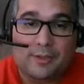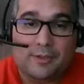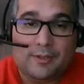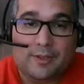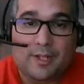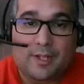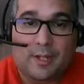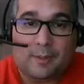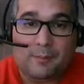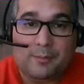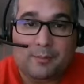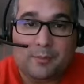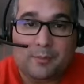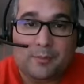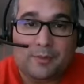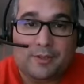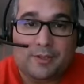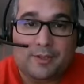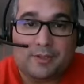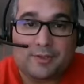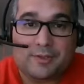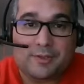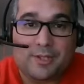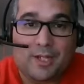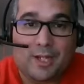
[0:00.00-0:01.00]
help you with the
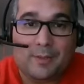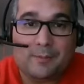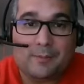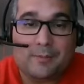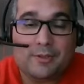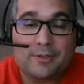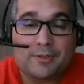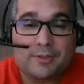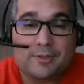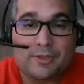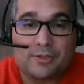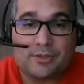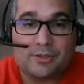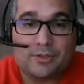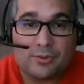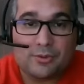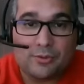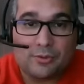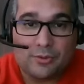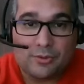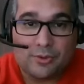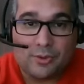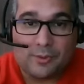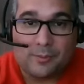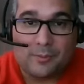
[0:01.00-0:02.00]
assignments, because
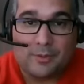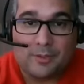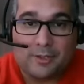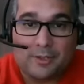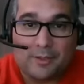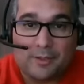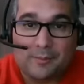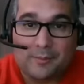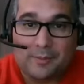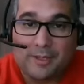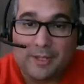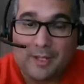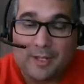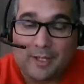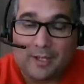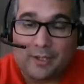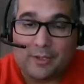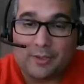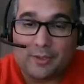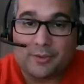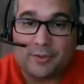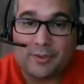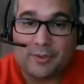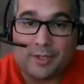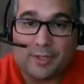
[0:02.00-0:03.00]
students are going to be
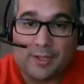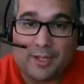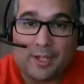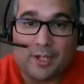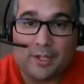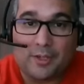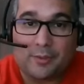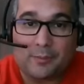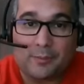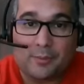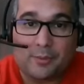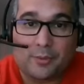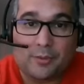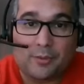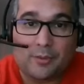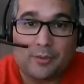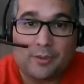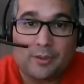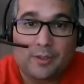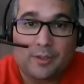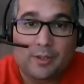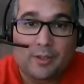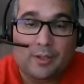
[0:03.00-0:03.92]
held accountable